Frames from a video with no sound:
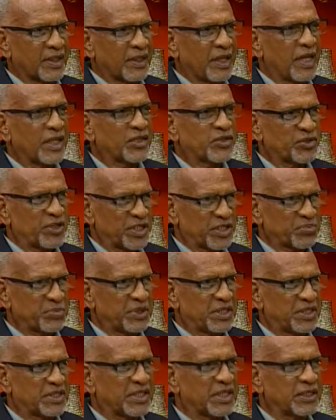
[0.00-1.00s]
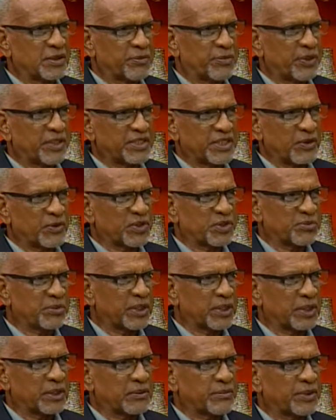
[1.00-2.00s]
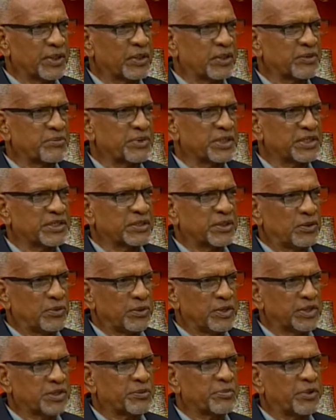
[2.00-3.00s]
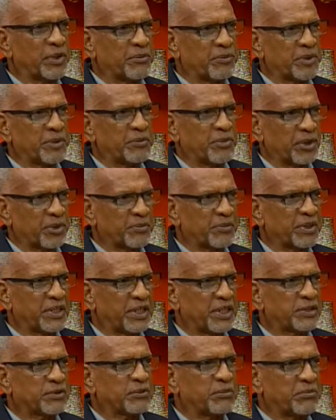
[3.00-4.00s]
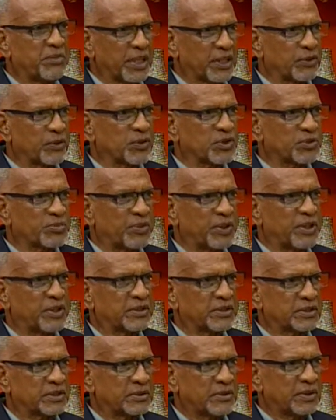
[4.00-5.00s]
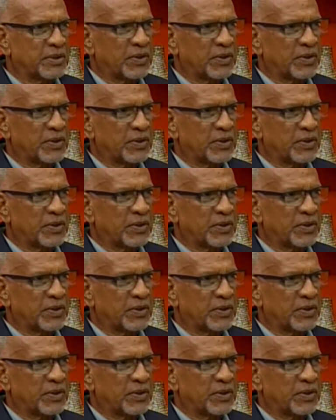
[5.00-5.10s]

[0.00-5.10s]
and trust me, these are the points I was making, because Mr. Louisi probably brought me there to make those points.